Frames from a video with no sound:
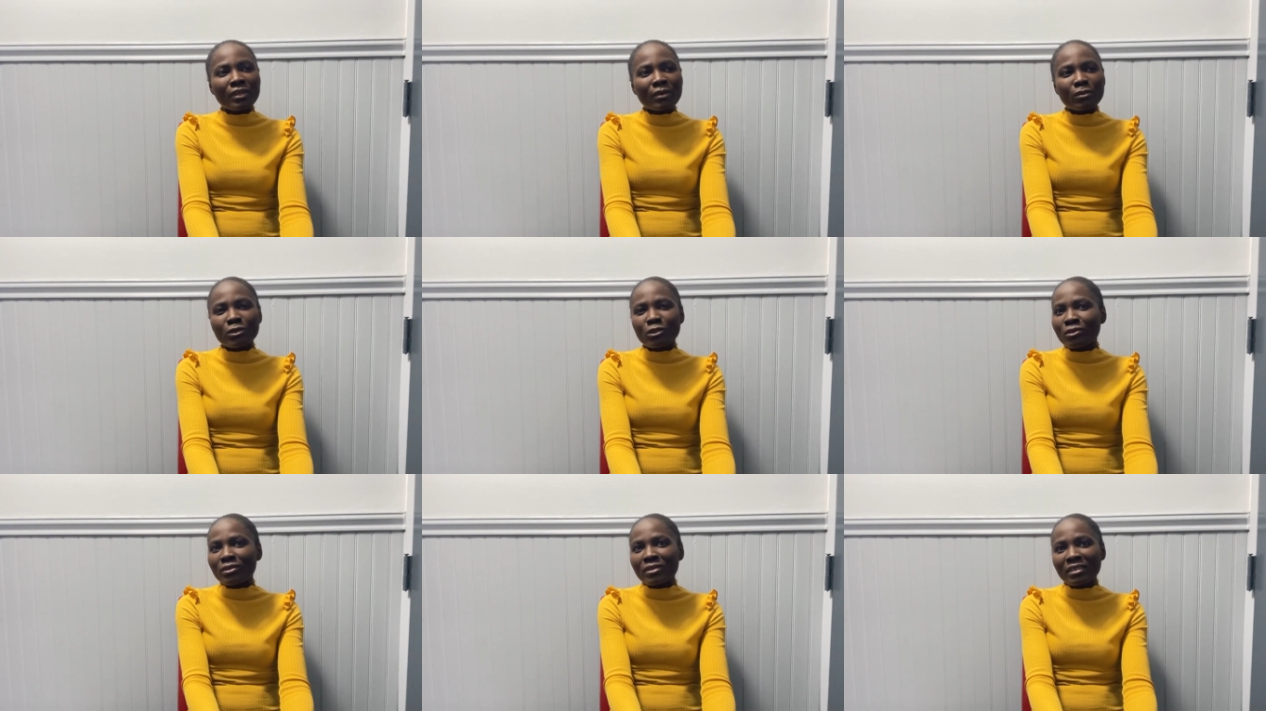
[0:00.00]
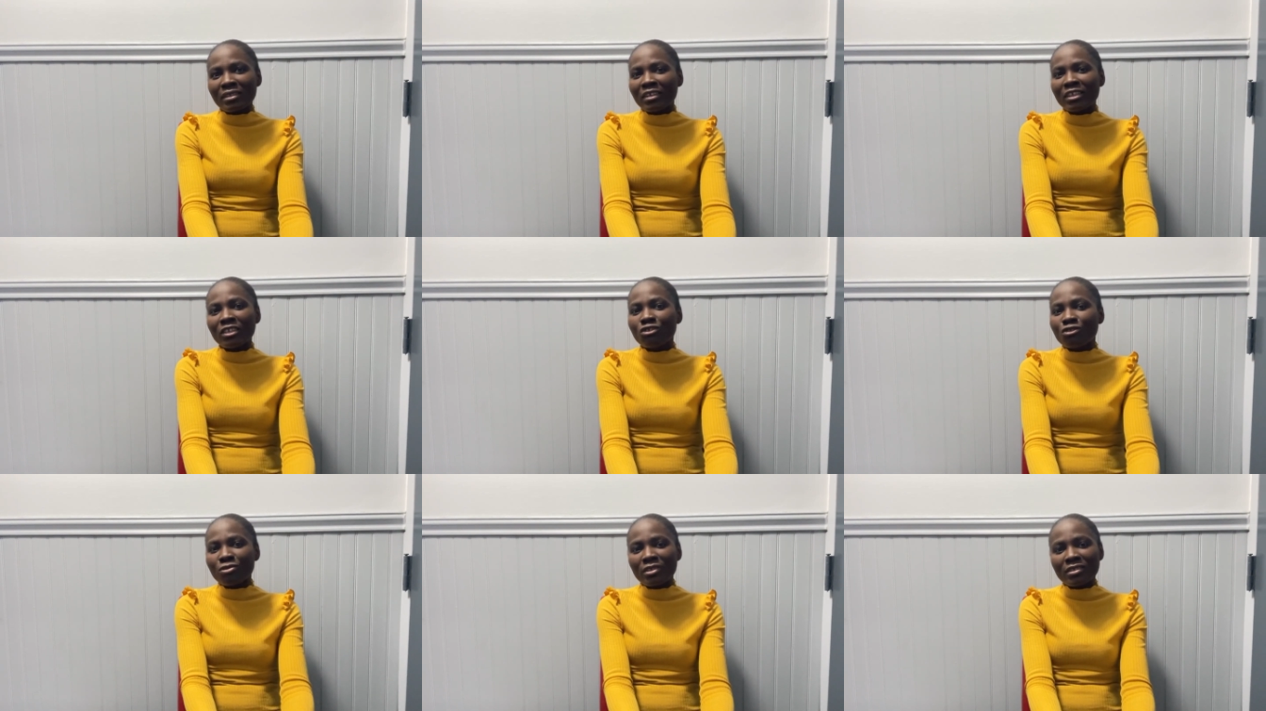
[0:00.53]
I was just
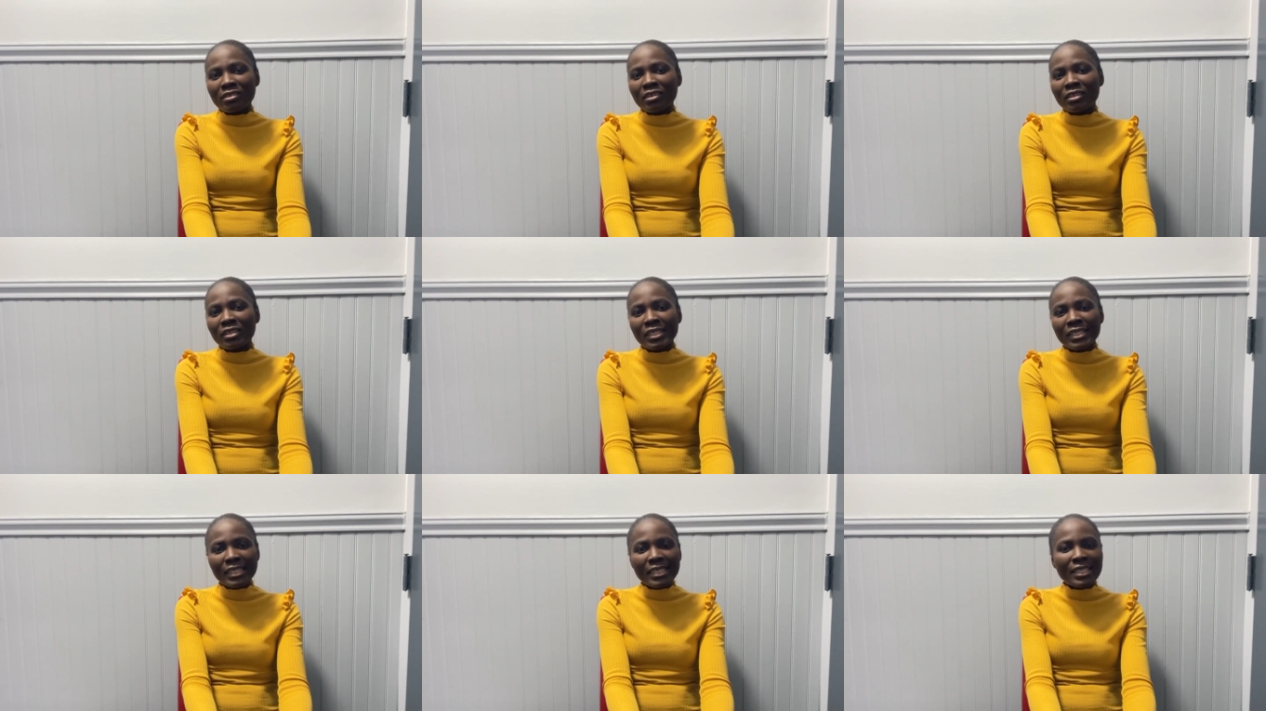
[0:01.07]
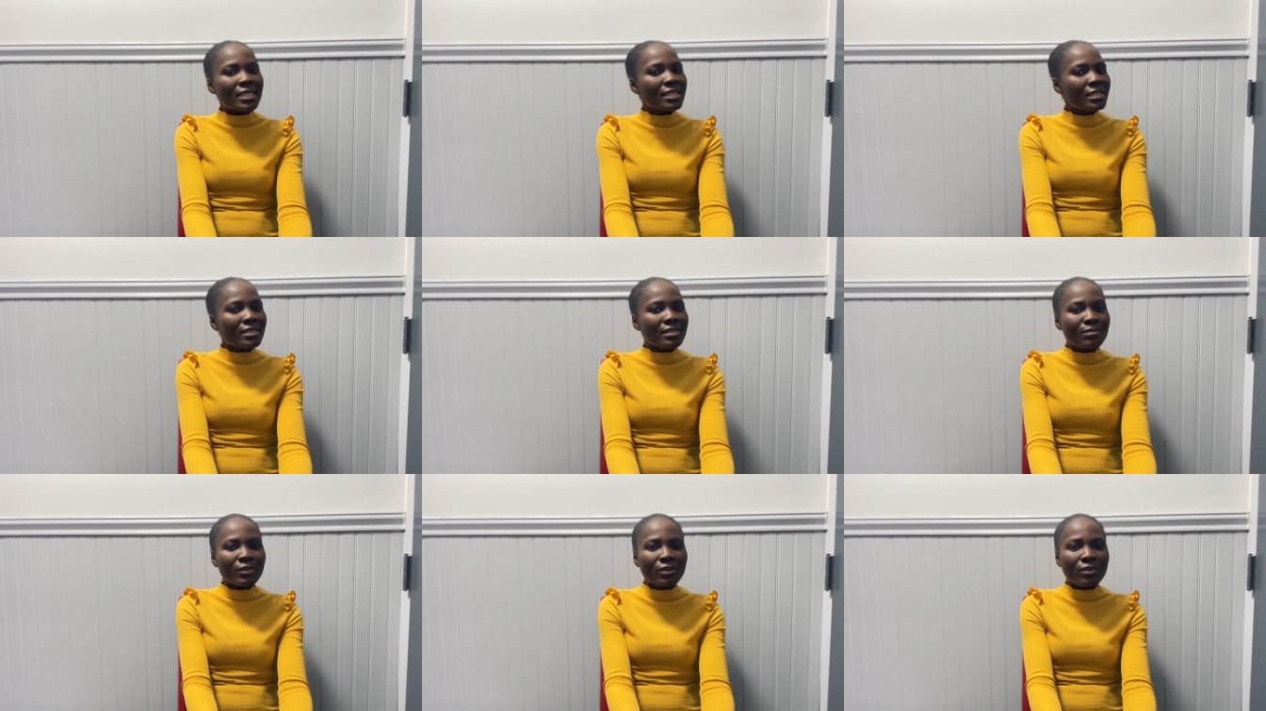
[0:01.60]
interested in
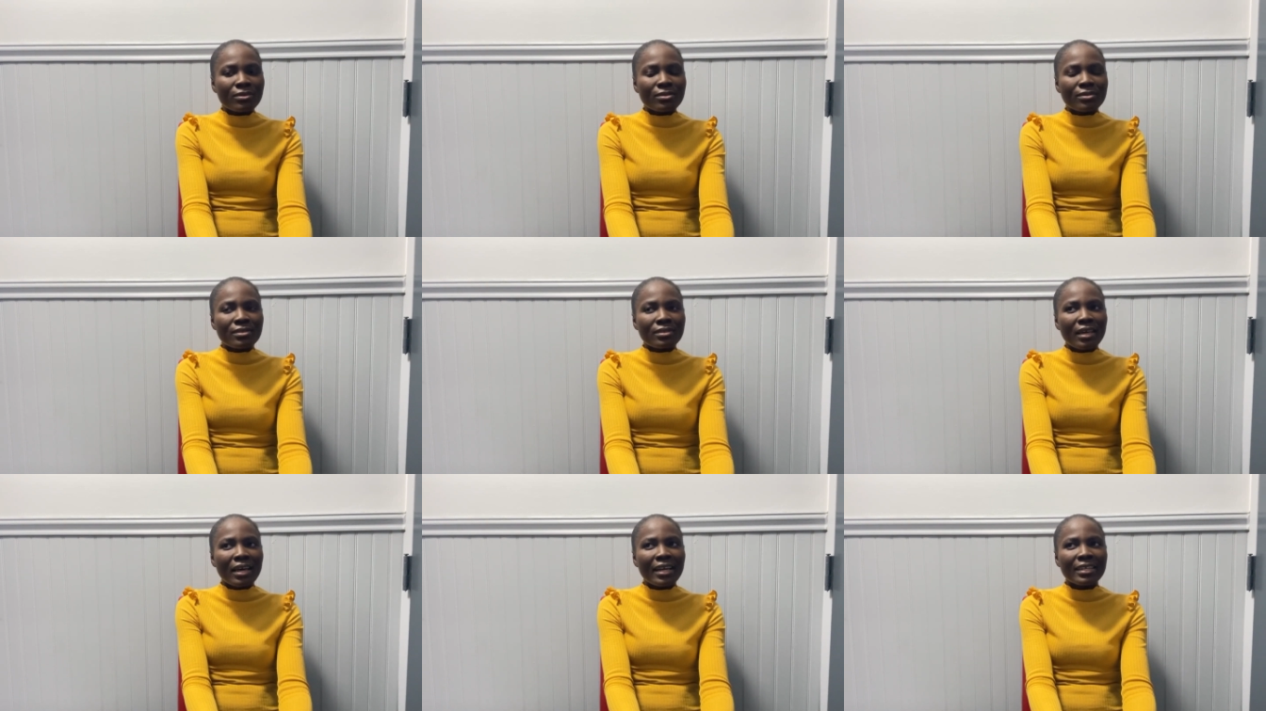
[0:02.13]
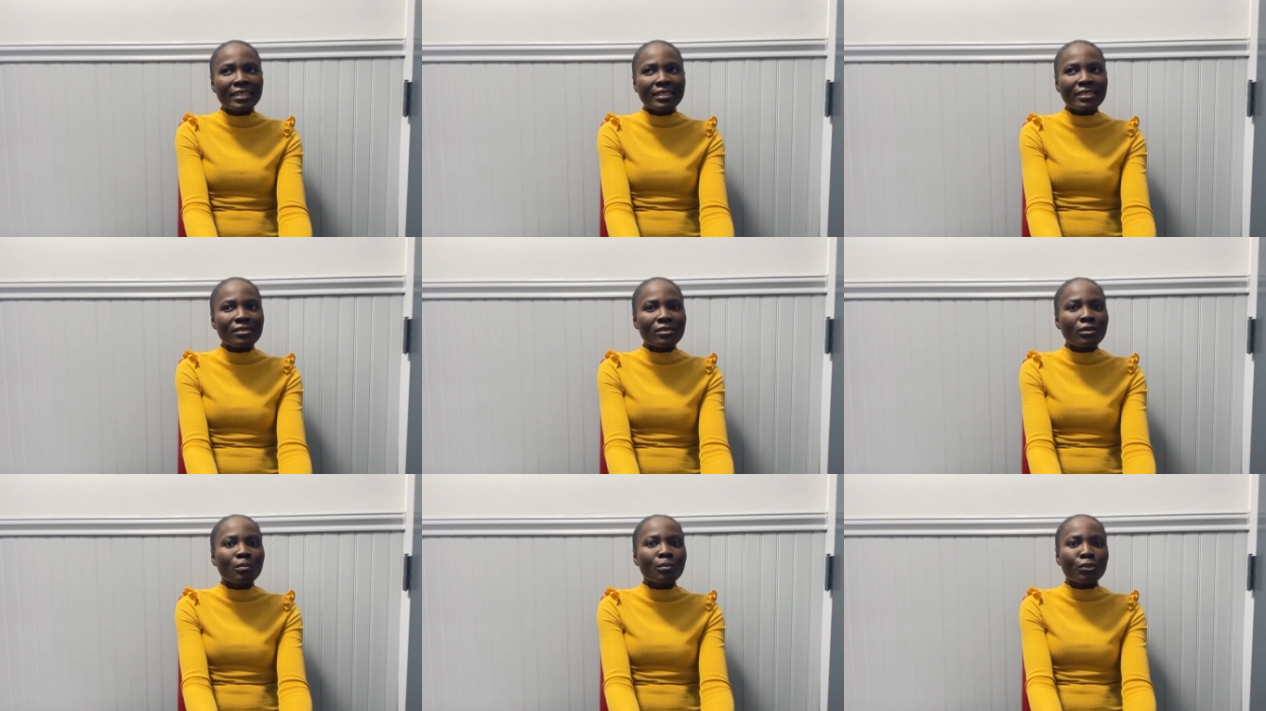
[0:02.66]
this because I did
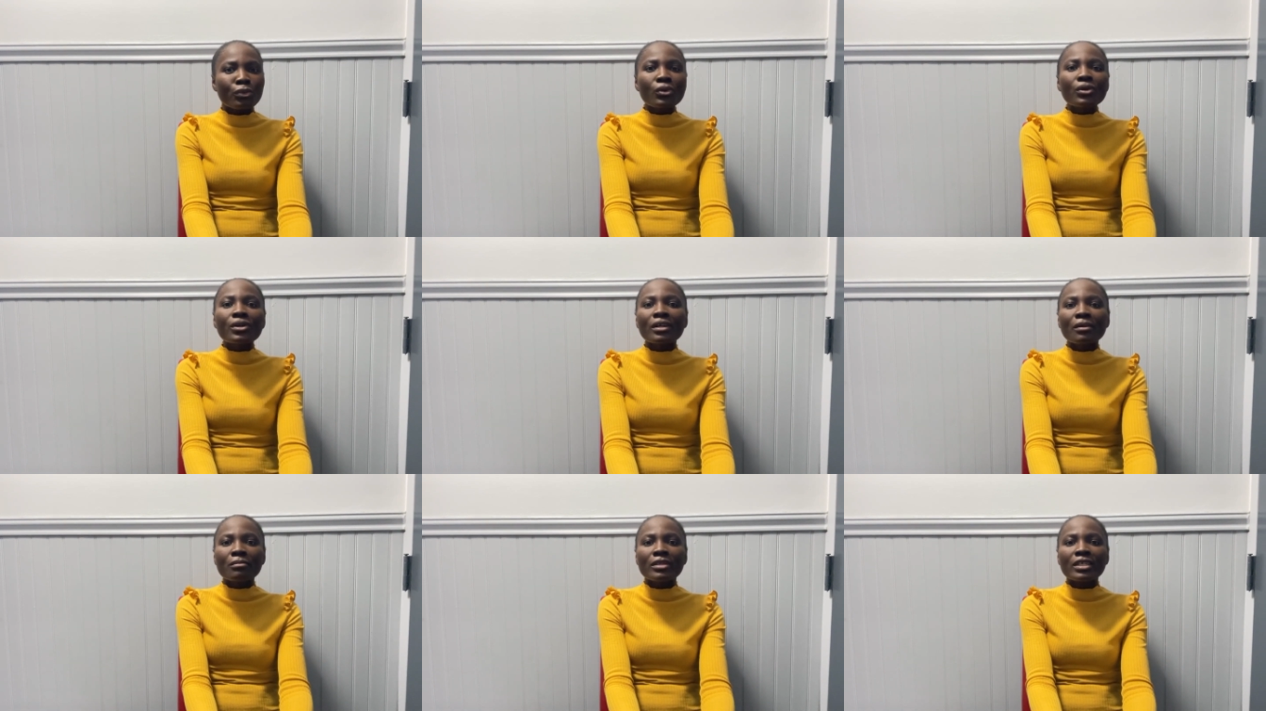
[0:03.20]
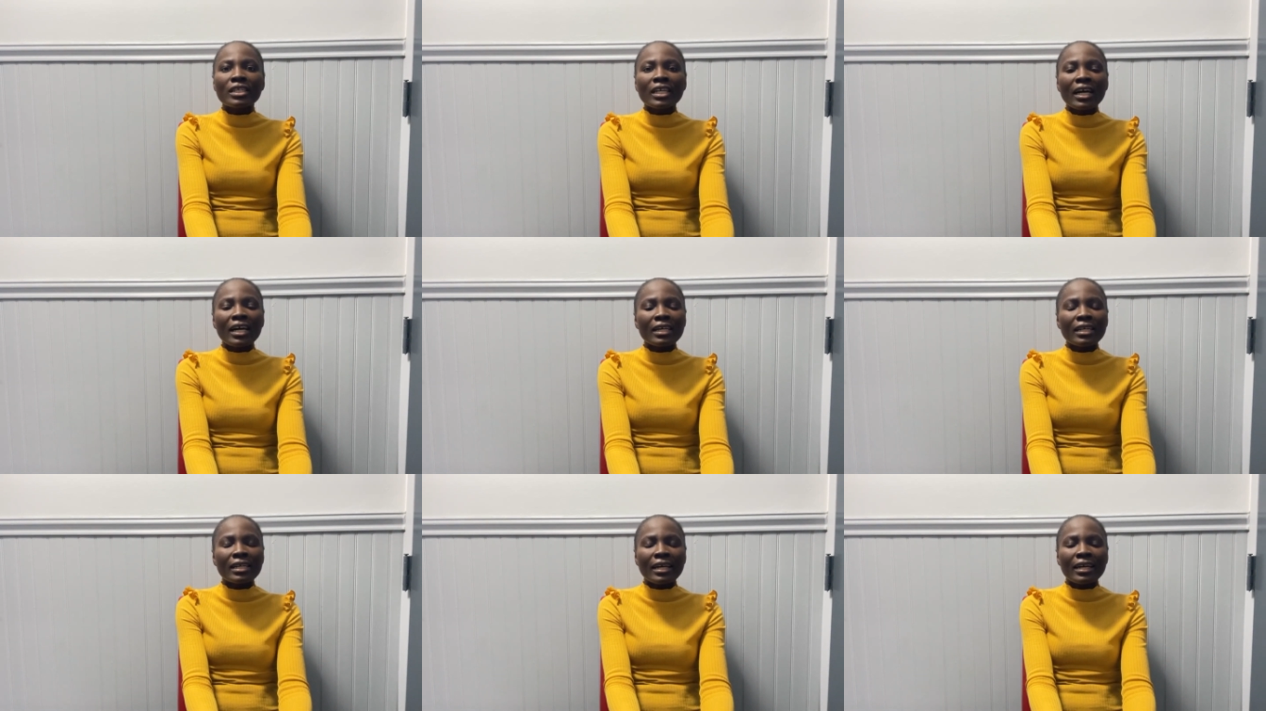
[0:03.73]
some programming
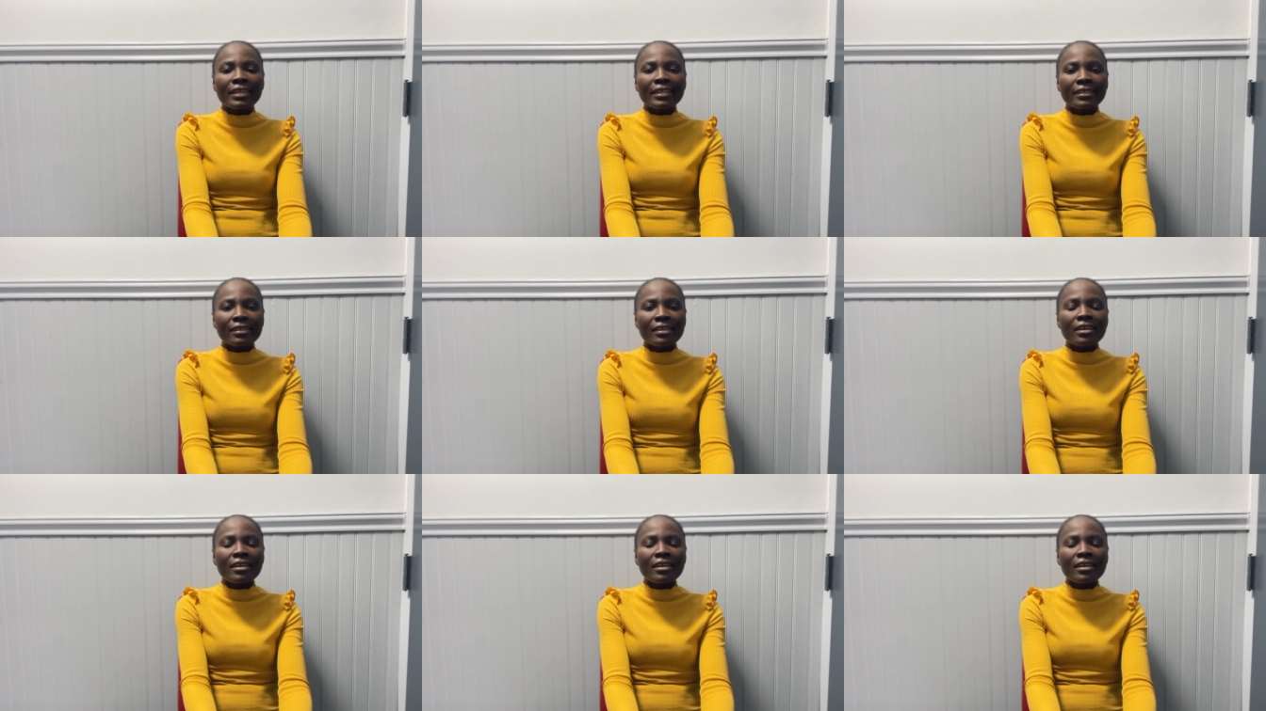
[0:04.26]
and I